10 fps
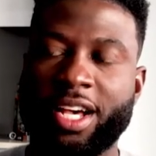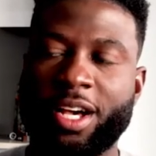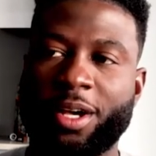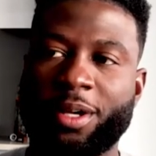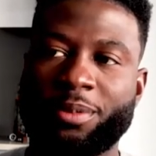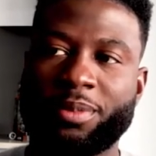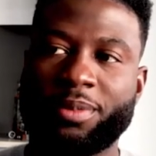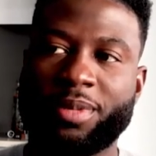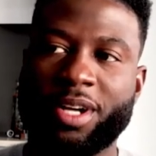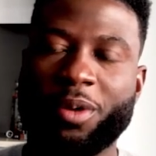
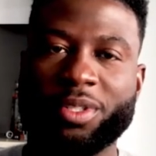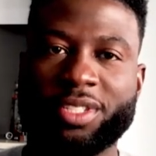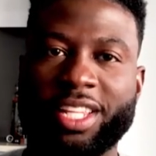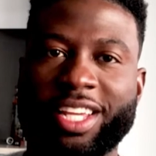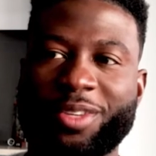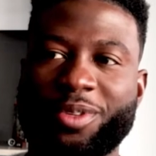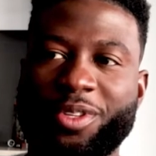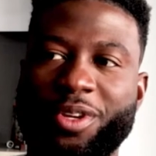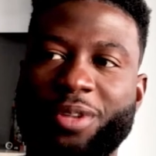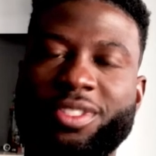Um, I always say like you
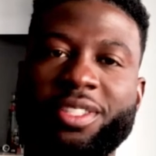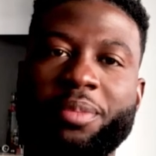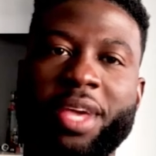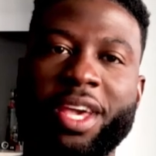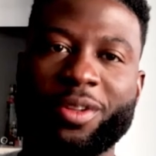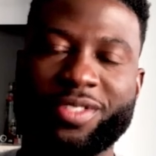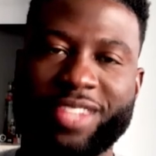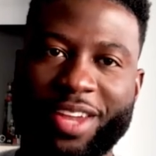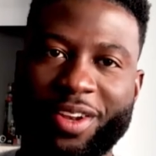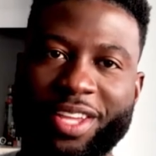you don't see the man on
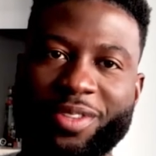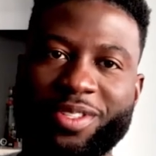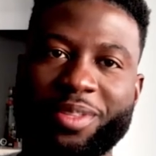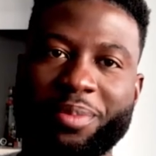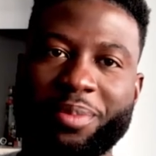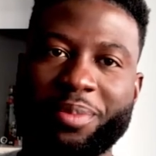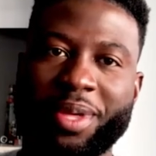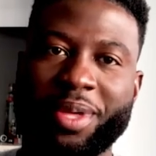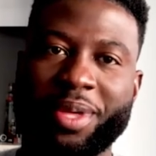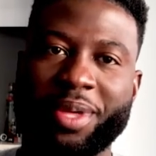Saturday, you see the
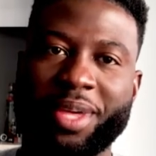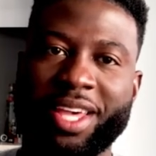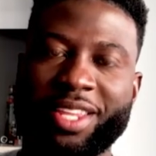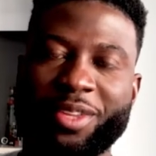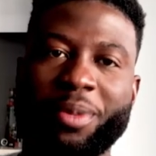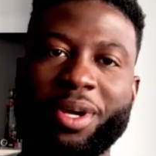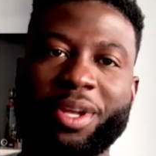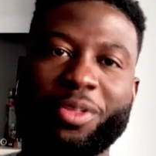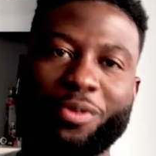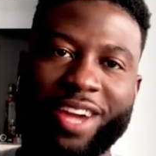man you know Monday through
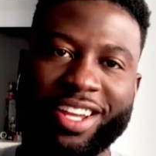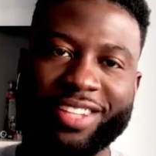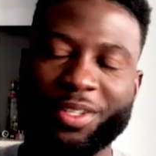Friday.